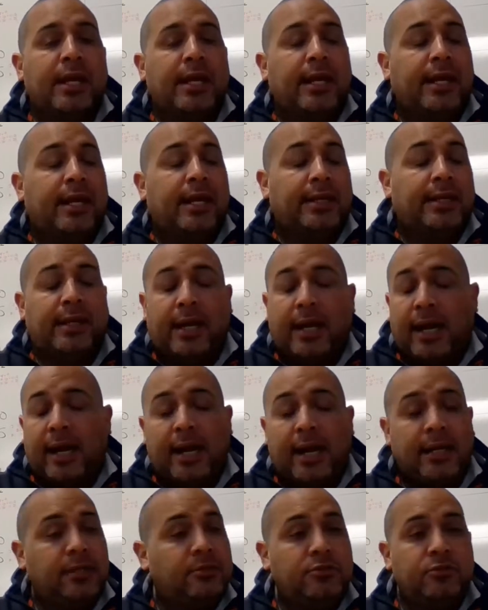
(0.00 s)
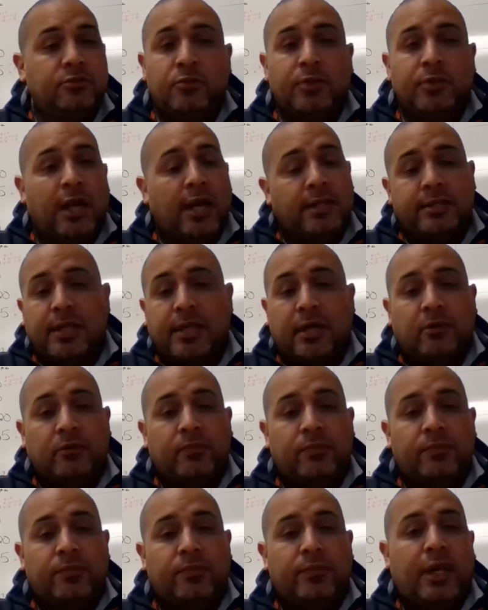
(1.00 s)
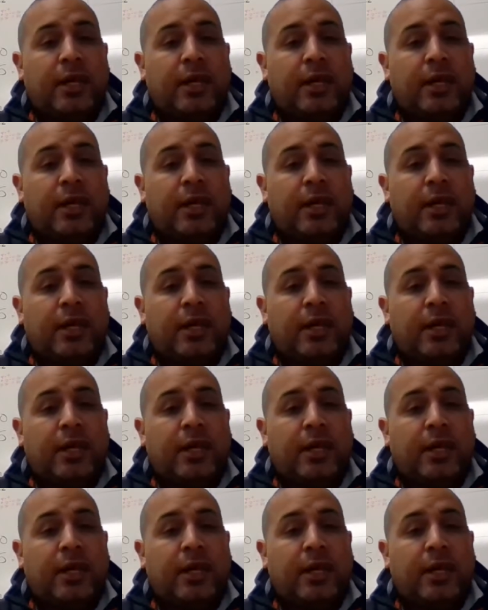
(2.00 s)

And I do not doubt